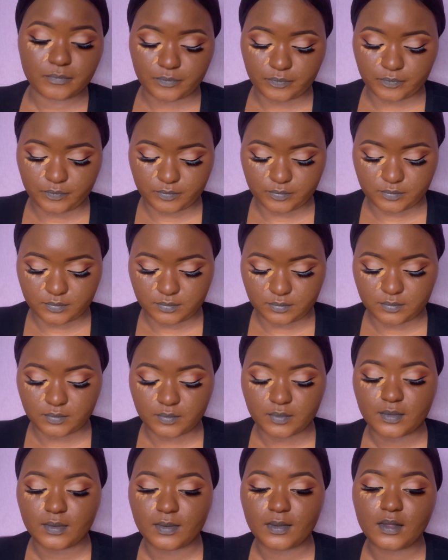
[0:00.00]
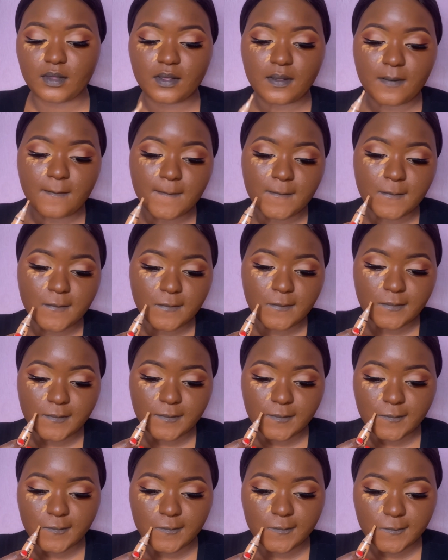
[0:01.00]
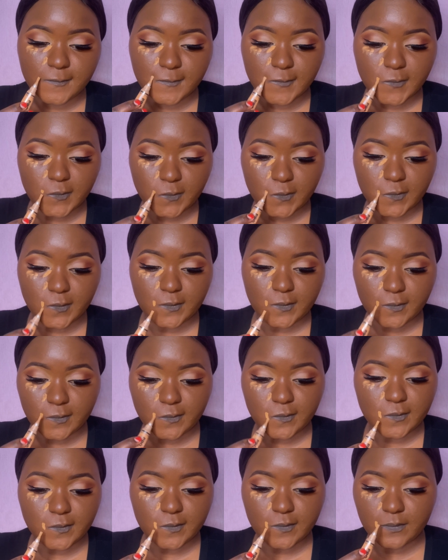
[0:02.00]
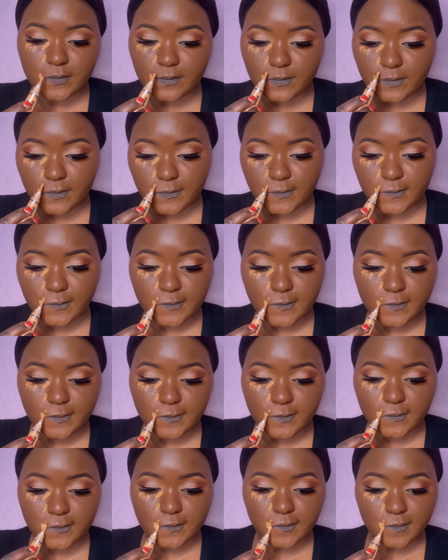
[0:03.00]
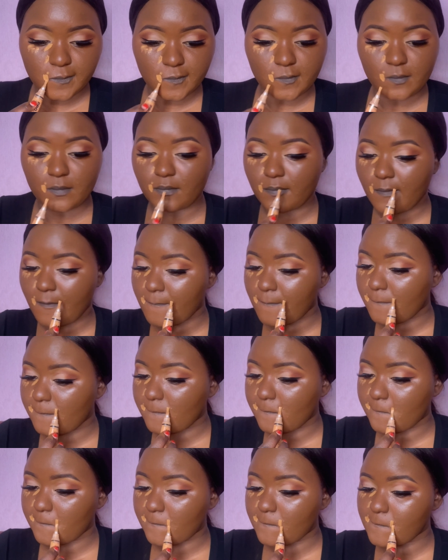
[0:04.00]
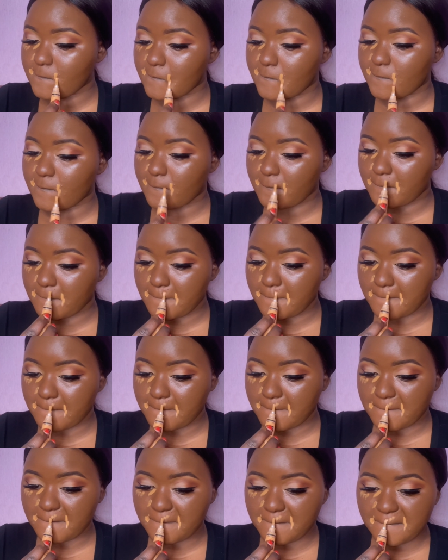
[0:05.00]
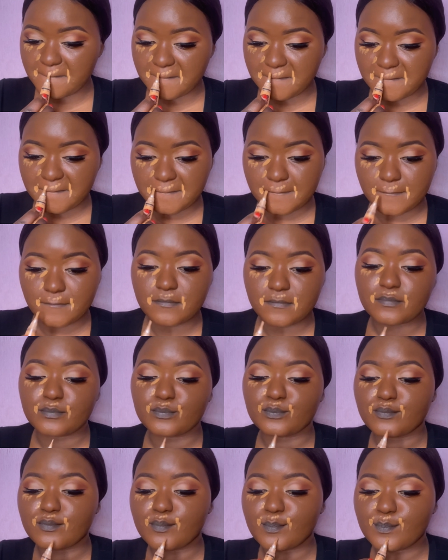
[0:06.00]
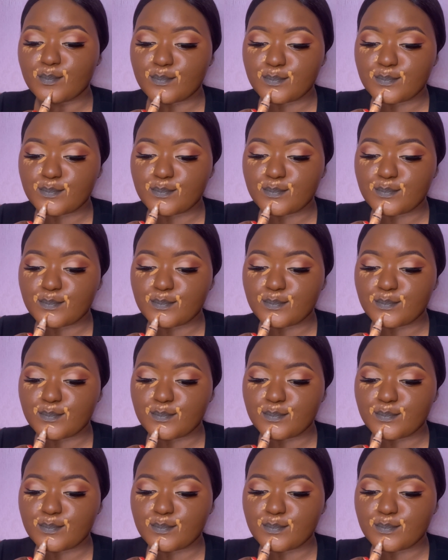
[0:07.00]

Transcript: And if you're a beginner, always apply as you blend. Like right now where I've applied, you apply and